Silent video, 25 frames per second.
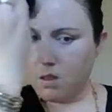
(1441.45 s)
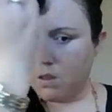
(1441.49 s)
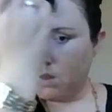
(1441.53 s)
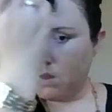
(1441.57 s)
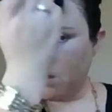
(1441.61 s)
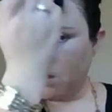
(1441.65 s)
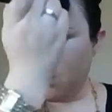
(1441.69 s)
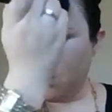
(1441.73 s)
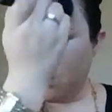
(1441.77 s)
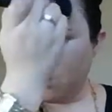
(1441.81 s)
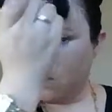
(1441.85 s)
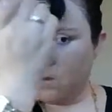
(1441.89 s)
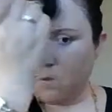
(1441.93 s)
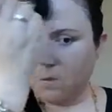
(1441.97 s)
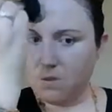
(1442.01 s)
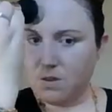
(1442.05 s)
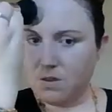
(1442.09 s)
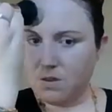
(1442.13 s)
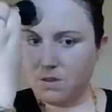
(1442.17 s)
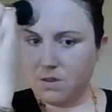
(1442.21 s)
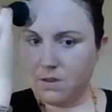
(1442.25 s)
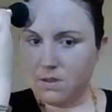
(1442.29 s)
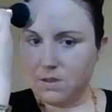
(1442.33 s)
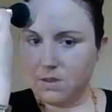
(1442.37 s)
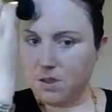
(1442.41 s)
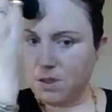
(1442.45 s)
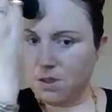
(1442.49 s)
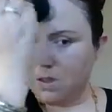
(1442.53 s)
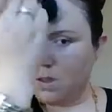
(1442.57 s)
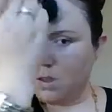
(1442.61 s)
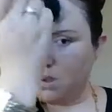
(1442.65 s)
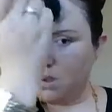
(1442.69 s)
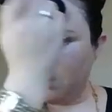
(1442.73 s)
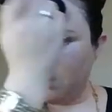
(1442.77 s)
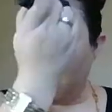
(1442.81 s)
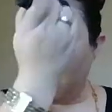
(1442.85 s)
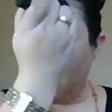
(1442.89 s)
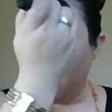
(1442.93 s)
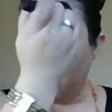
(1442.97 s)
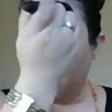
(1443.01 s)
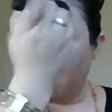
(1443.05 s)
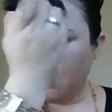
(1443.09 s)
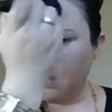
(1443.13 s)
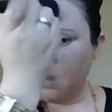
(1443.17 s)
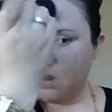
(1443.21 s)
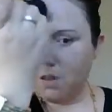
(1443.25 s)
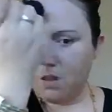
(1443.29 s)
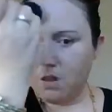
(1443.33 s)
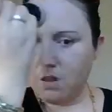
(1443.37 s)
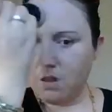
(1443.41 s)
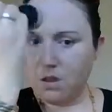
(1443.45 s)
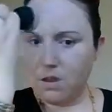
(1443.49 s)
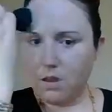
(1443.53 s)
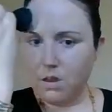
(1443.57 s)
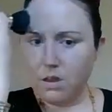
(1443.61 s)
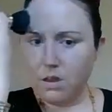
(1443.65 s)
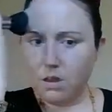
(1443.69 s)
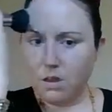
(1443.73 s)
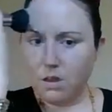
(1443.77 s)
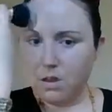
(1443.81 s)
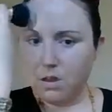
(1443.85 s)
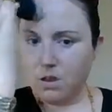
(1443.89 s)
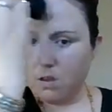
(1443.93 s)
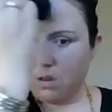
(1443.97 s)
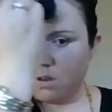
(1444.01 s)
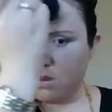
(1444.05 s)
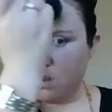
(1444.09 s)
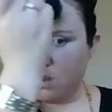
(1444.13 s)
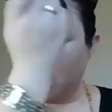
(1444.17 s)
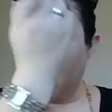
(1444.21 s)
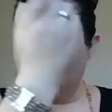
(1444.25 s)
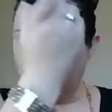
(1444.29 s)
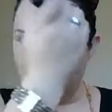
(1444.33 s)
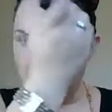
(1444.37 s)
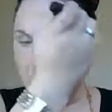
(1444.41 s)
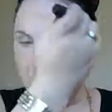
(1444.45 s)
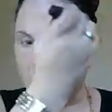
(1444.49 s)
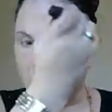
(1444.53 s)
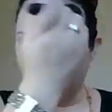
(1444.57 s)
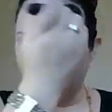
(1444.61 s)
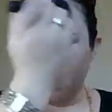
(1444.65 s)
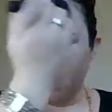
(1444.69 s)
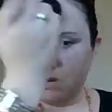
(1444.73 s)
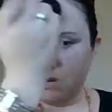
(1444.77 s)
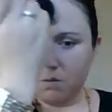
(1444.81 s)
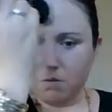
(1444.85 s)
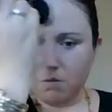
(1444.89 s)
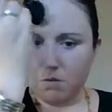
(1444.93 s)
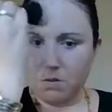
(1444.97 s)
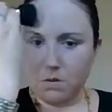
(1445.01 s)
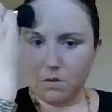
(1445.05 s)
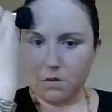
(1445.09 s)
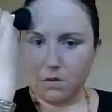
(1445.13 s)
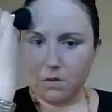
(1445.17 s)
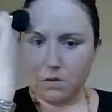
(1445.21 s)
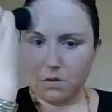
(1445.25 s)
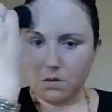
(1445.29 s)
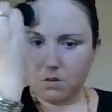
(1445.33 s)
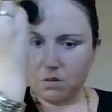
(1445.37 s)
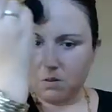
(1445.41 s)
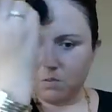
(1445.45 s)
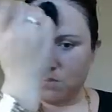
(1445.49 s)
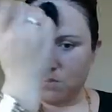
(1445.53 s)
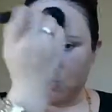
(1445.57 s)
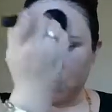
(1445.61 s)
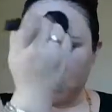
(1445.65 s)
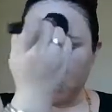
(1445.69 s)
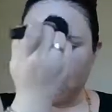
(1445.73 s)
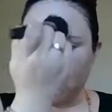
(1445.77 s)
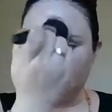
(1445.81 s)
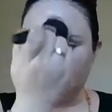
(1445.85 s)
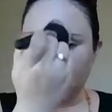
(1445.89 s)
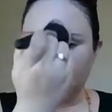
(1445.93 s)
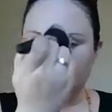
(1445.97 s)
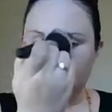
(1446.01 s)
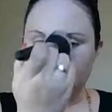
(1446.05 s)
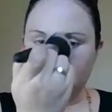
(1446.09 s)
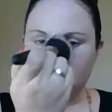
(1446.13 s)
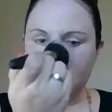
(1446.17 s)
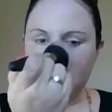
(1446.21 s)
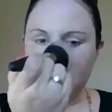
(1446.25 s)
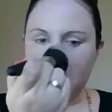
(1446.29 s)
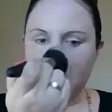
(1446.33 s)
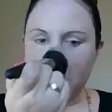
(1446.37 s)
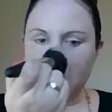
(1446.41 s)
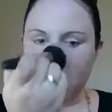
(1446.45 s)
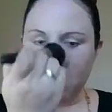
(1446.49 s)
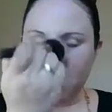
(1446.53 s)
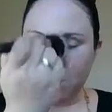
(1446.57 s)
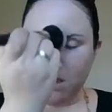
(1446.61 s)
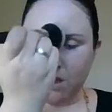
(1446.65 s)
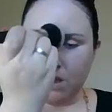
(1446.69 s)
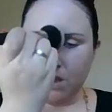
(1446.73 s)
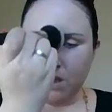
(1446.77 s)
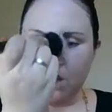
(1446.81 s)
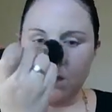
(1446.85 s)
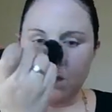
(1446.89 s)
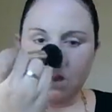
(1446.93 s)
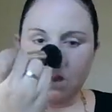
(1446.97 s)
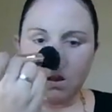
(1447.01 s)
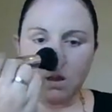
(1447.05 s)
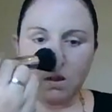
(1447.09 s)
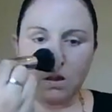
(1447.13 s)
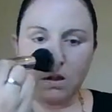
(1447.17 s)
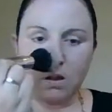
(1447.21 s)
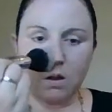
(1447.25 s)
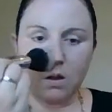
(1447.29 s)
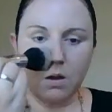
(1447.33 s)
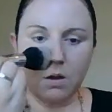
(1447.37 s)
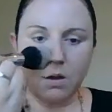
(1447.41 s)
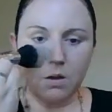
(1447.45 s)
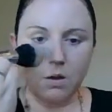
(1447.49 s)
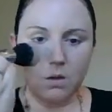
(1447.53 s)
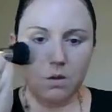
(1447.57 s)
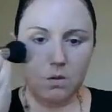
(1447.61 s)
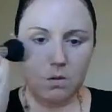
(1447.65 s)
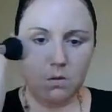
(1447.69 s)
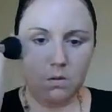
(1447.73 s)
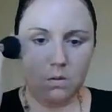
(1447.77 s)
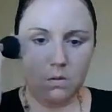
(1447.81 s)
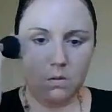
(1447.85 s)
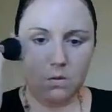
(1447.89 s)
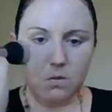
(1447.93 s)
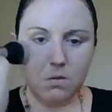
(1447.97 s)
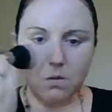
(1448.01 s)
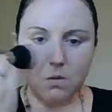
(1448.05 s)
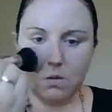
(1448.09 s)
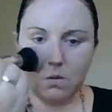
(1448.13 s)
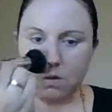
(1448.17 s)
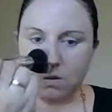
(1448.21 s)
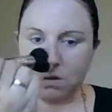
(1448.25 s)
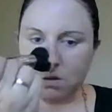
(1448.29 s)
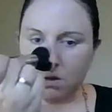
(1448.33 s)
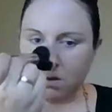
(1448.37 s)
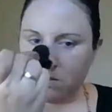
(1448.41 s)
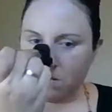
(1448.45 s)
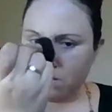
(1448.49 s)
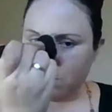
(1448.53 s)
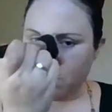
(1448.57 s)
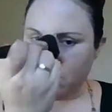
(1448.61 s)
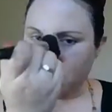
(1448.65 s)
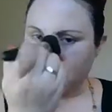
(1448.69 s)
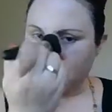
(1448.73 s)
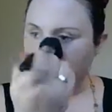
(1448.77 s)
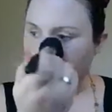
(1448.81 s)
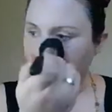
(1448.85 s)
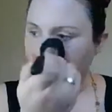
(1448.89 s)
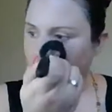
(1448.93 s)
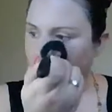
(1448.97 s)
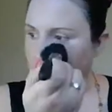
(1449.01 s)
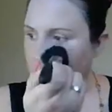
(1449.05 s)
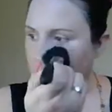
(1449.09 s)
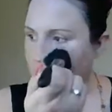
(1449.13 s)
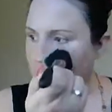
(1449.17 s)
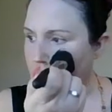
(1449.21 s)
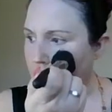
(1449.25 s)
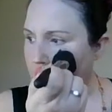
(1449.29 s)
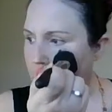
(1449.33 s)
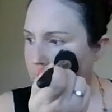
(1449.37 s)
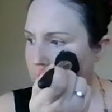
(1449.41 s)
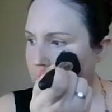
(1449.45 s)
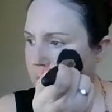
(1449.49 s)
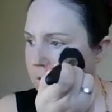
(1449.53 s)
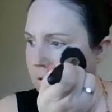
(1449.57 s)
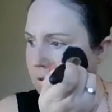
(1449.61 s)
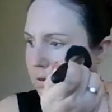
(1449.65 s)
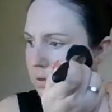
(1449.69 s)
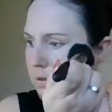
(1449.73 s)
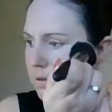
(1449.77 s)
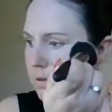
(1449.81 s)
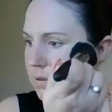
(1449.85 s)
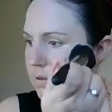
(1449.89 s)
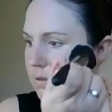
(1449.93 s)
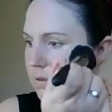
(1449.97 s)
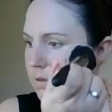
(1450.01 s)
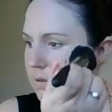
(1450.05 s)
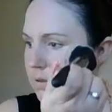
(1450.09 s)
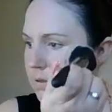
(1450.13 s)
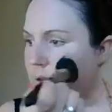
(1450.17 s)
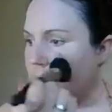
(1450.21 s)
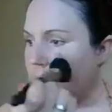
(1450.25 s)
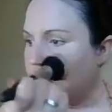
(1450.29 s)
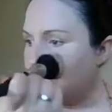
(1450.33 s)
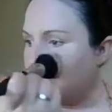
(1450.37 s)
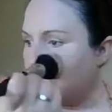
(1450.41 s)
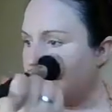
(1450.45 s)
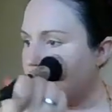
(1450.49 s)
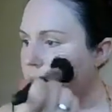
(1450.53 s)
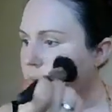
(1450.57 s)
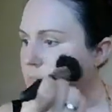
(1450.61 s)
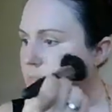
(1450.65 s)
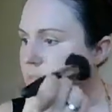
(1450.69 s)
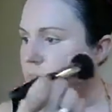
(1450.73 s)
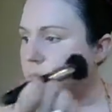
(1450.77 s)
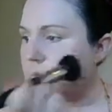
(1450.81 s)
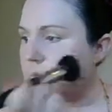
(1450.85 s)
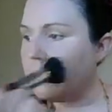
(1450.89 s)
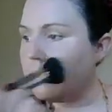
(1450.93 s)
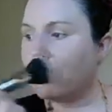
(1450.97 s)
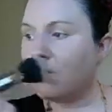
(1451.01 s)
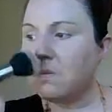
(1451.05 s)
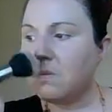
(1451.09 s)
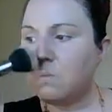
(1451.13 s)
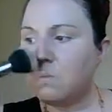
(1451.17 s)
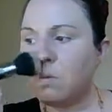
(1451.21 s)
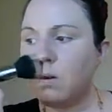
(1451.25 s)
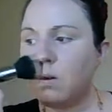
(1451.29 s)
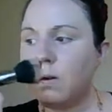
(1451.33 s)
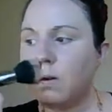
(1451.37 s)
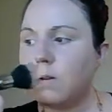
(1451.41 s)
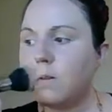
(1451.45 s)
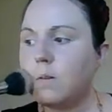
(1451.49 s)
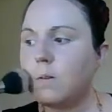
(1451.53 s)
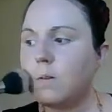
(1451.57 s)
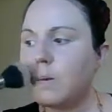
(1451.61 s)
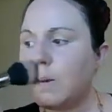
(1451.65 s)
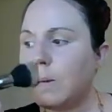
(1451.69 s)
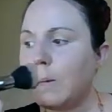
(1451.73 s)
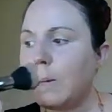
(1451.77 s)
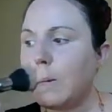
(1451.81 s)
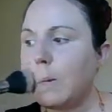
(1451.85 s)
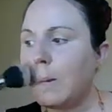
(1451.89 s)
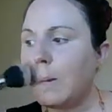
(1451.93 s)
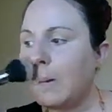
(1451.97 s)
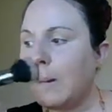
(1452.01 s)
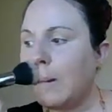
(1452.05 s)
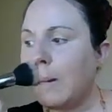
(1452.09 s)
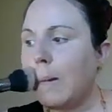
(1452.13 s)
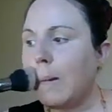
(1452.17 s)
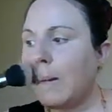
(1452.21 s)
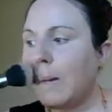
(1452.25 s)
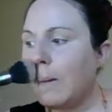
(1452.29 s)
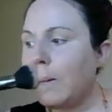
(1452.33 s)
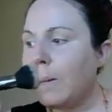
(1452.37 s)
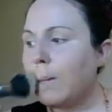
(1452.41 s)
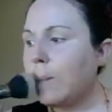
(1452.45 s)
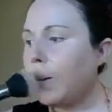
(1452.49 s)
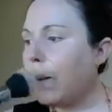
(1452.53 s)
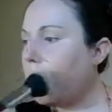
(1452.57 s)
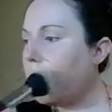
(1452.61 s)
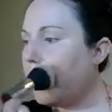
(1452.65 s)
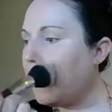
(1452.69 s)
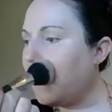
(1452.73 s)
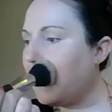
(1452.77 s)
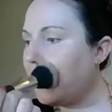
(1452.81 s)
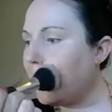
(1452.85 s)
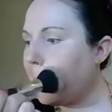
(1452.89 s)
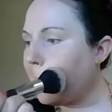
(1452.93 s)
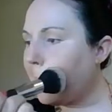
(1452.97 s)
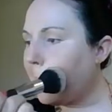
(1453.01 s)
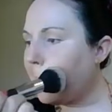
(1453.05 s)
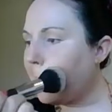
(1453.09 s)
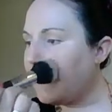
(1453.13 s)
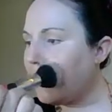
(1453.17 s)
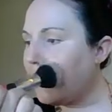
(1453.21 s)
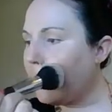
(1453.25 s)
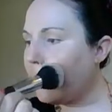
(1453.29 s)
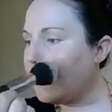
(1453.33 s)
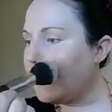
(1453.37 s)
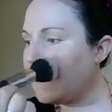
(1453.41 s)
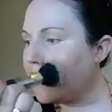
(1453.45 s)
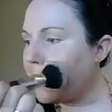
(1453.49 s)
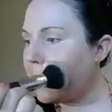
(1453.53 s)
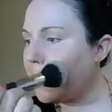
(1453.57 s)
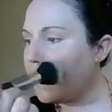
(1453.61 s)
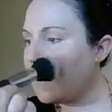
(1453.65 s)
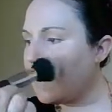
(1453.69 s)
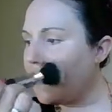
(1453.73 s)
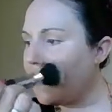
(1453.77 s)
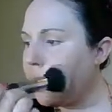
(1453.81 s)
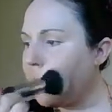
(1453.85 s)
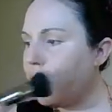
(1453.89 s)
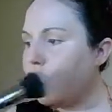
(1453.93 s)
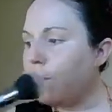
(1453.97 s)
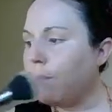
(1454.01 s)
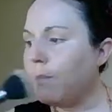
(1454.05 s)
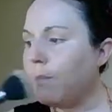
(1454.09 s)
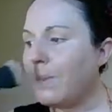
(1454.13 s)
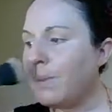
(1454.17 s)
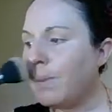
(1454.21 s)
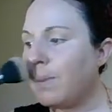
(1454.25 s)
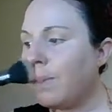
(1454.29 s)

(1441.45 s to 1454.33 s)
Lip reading: Like you can see up here where there's some shine, the nose, and then right under, because I don't want, right here's a little shiny,